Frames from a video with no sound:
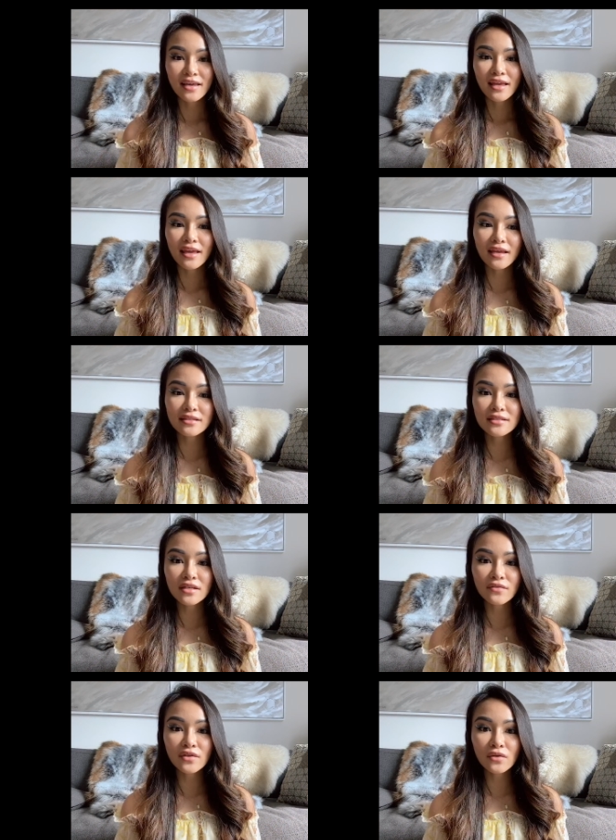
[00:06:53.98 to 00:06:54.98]
And
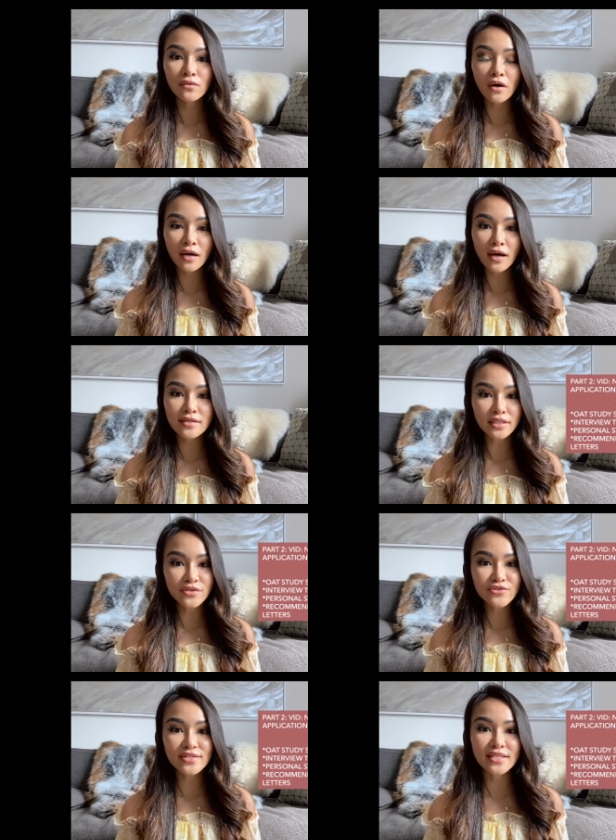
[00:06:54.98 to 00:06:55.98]
if you guys are
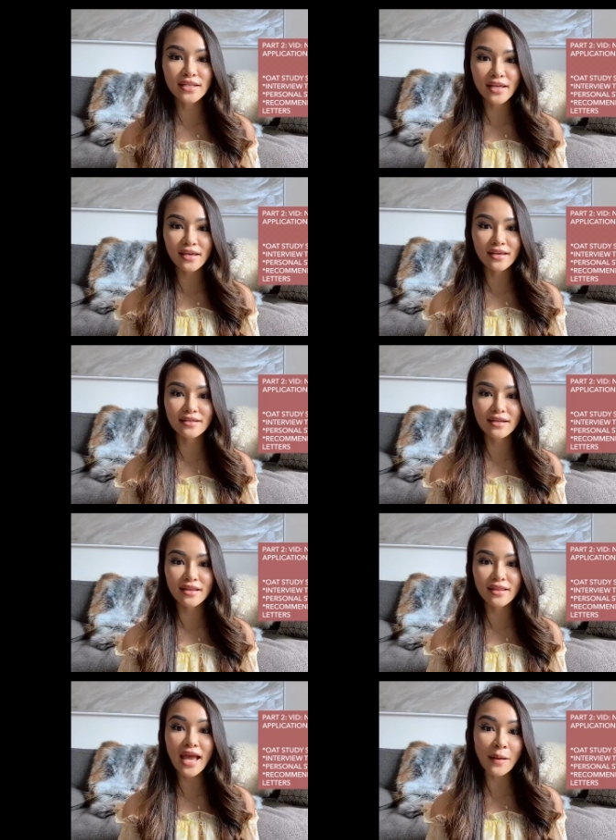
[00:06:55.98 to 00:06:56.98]
interested in
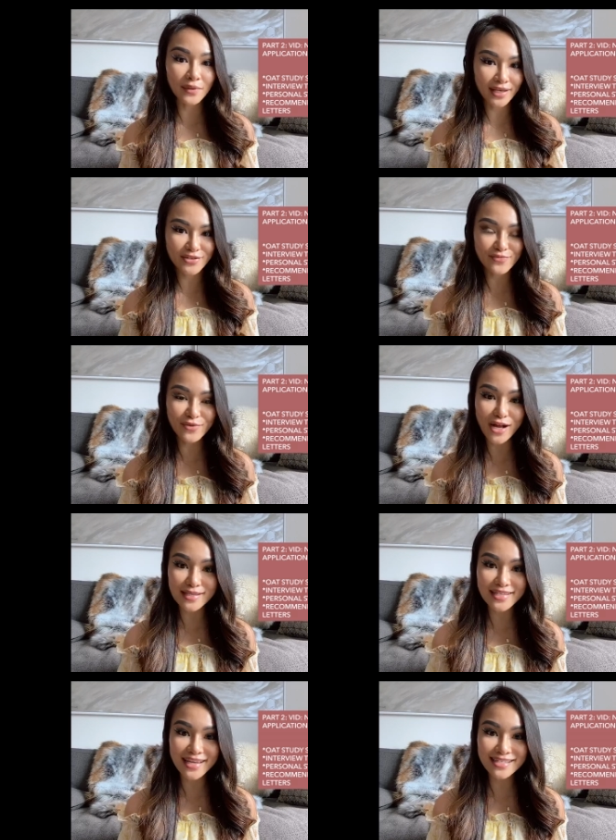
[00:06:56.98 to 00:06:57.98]
the application
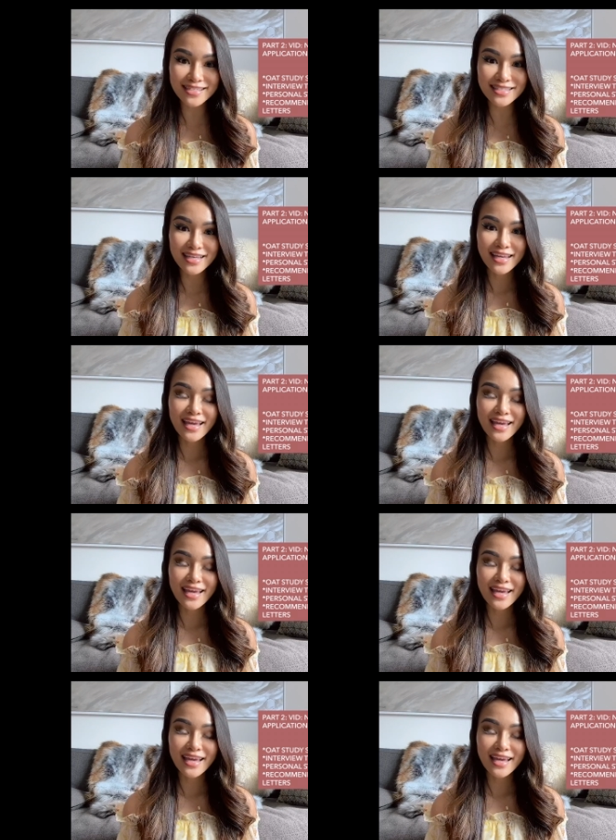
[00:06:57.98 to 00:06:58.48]
process,